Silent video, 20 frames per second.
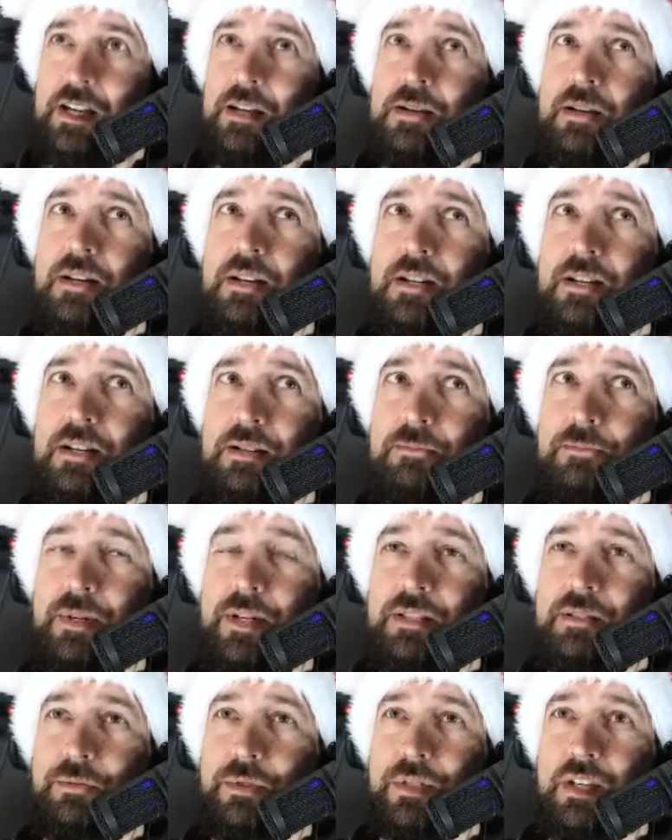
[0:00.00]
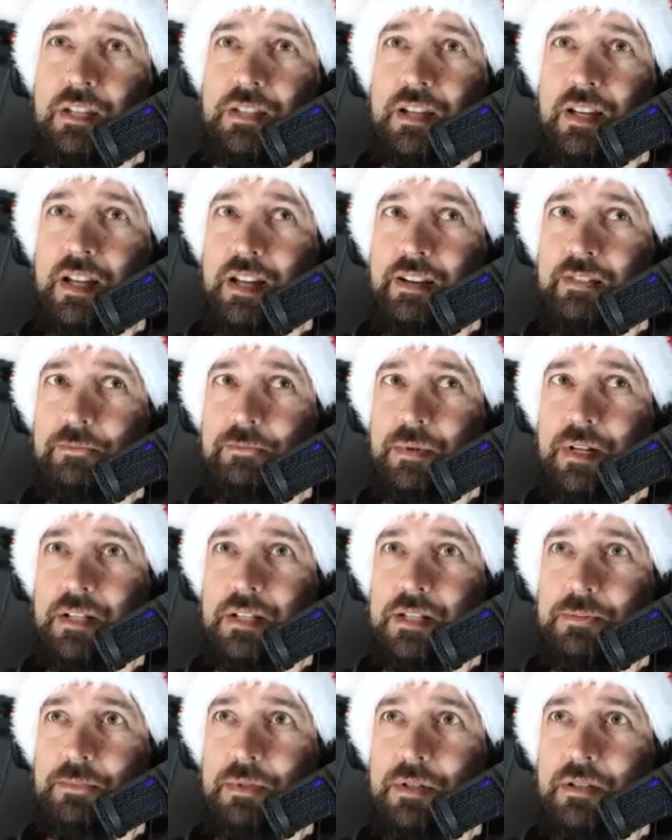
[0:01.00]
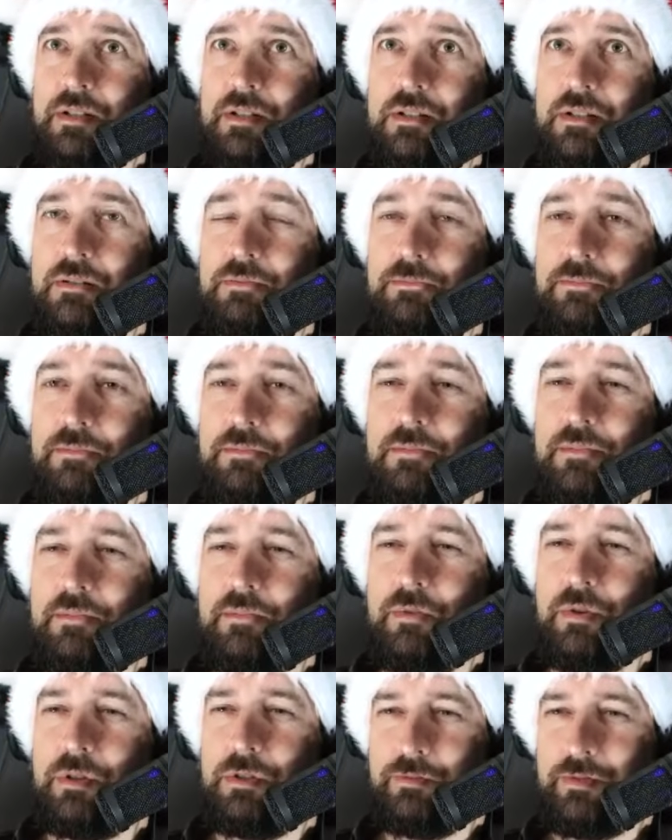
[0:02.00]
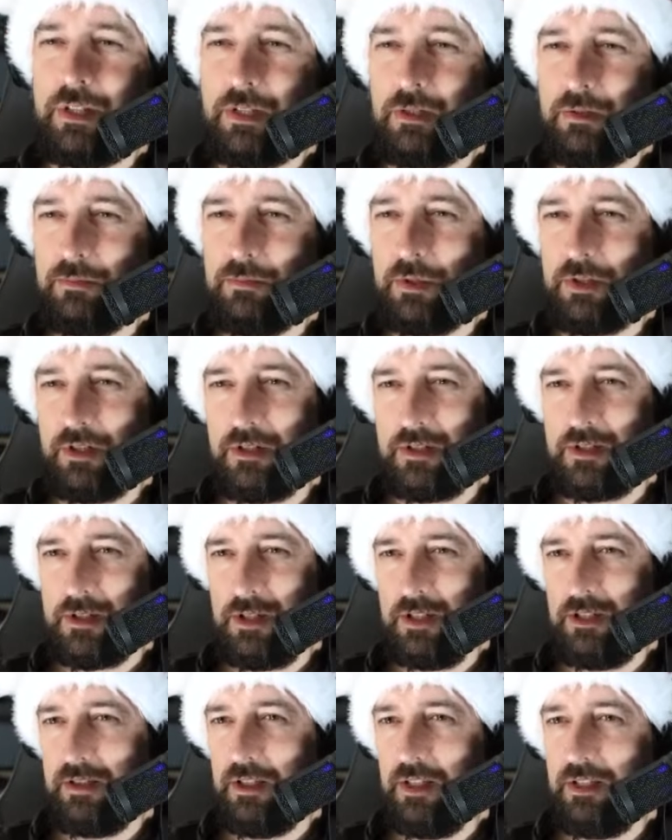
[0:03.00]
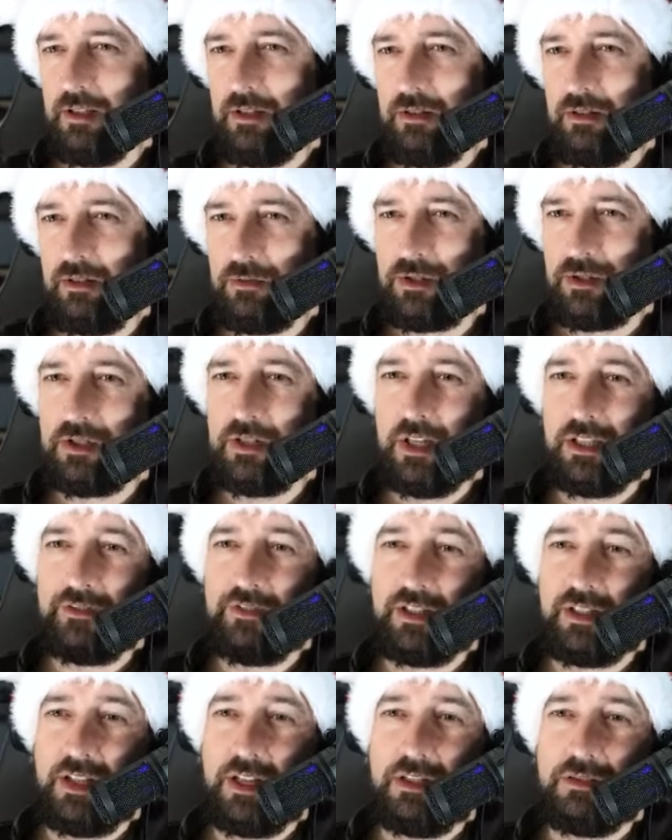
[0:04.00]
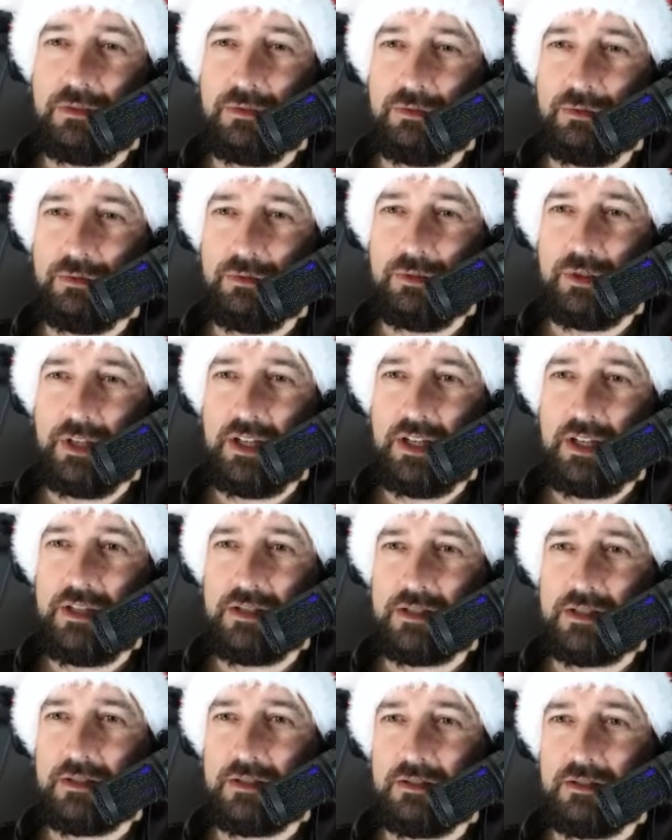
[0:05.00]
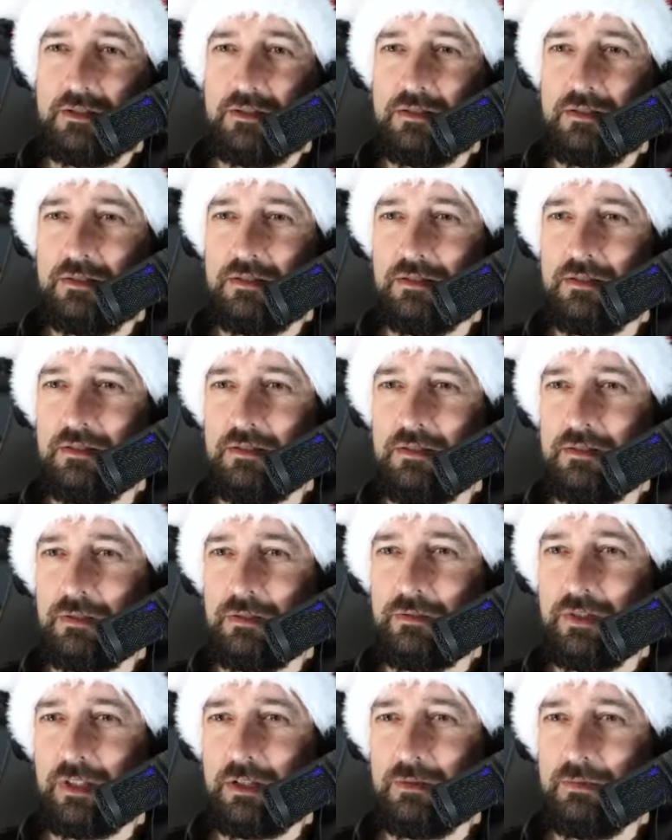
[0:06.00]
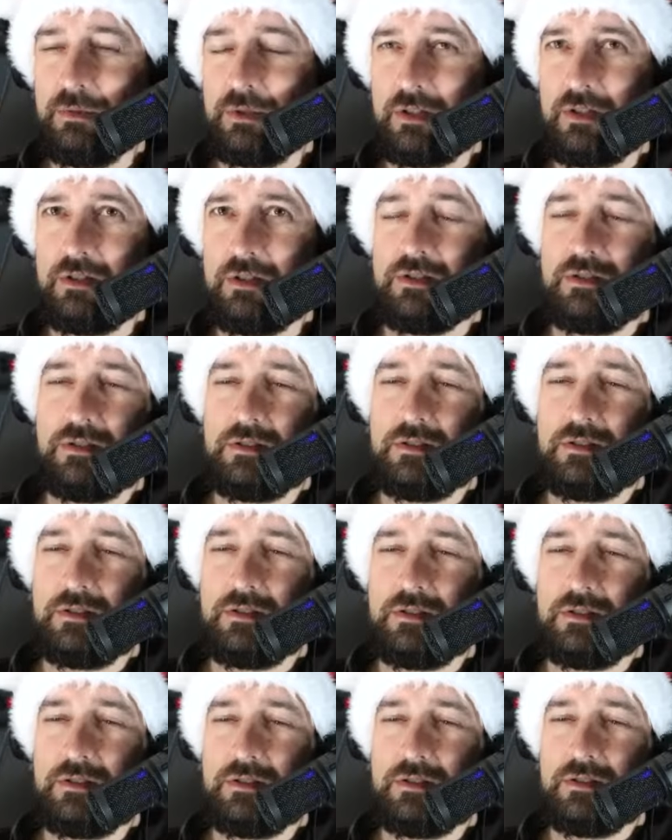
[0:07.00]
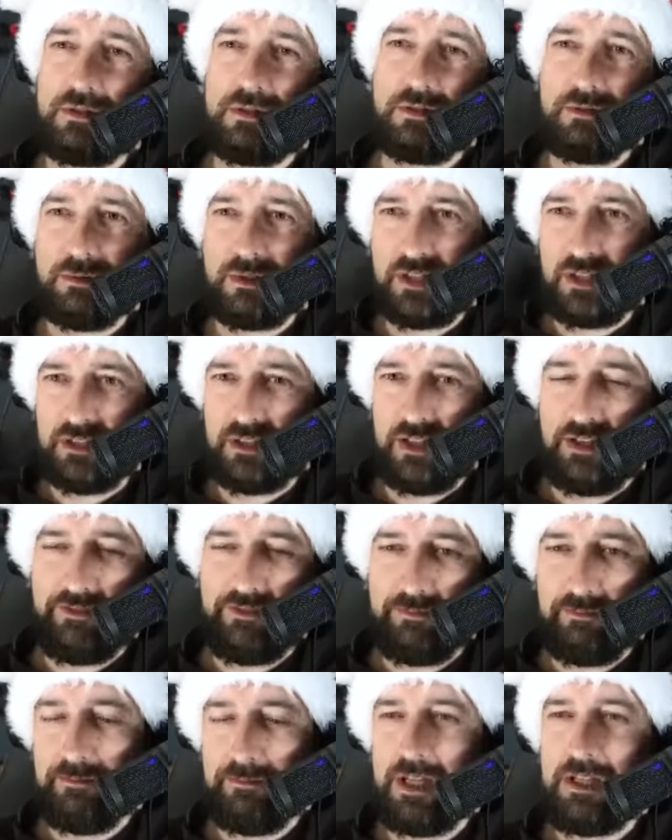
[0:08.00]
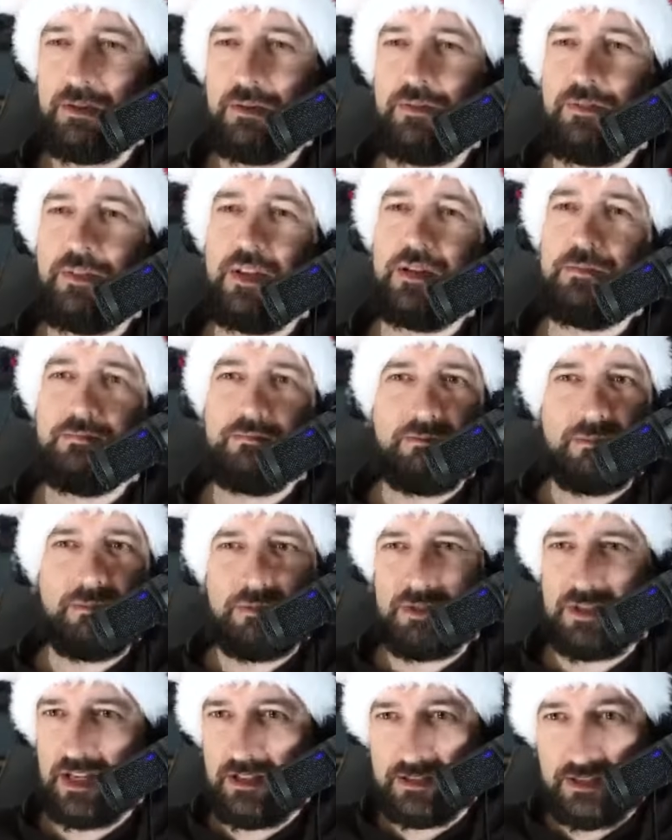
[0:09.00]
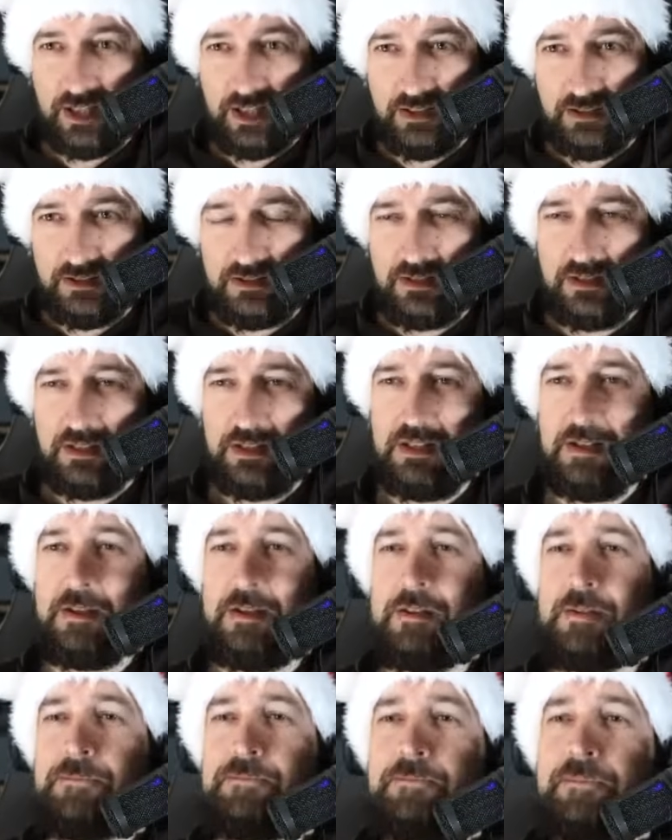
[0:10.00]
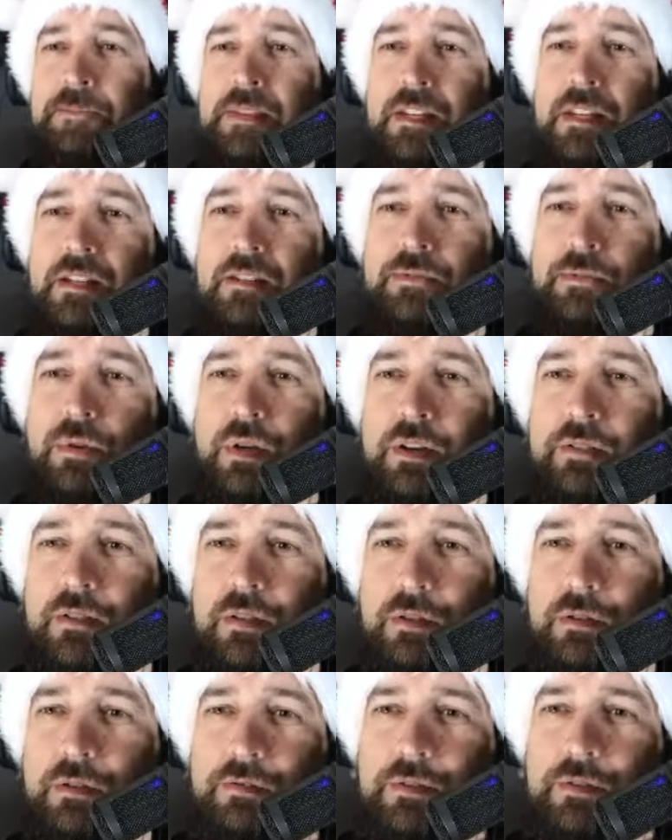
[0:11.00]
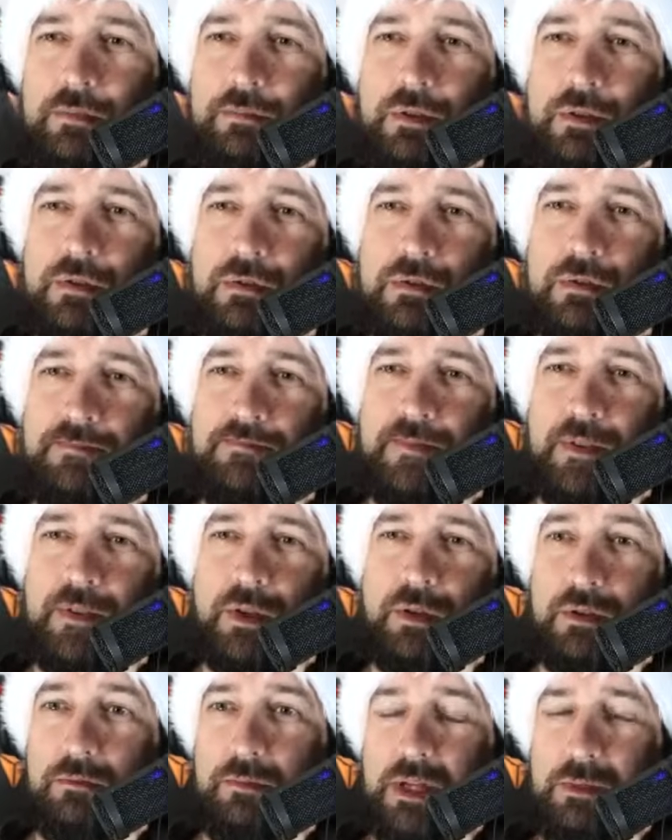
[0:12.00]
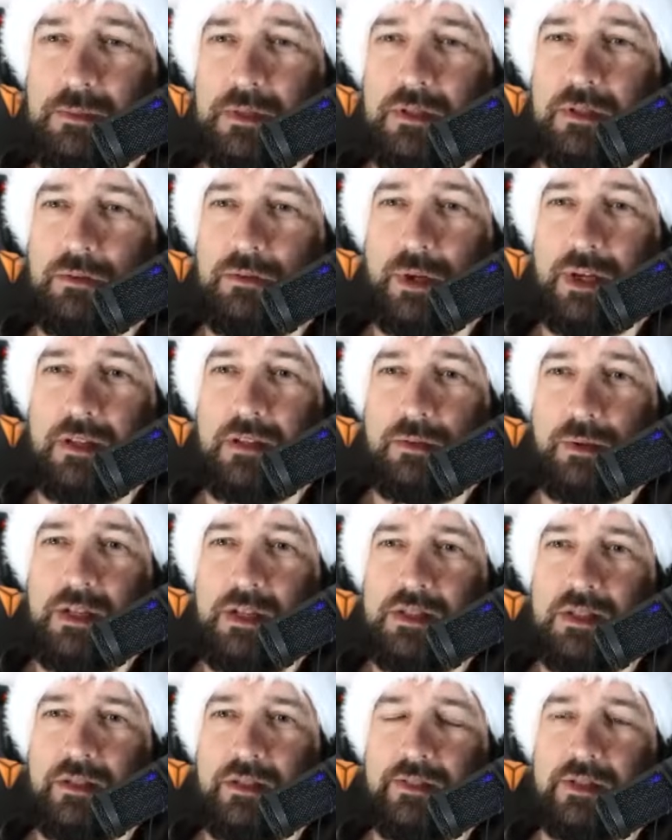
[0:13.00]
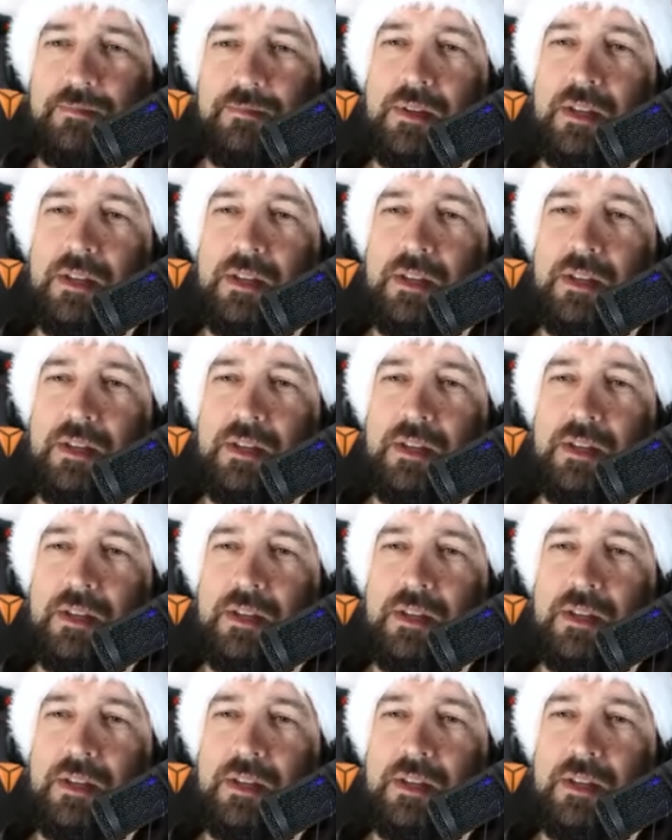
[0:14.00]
But we can have multiple auto vacuum workers, and I usually advocate to raise auto vacuum workers a lot, so we can have many of them, say 10, if you have a lot of CPUs, or maybe 20 even.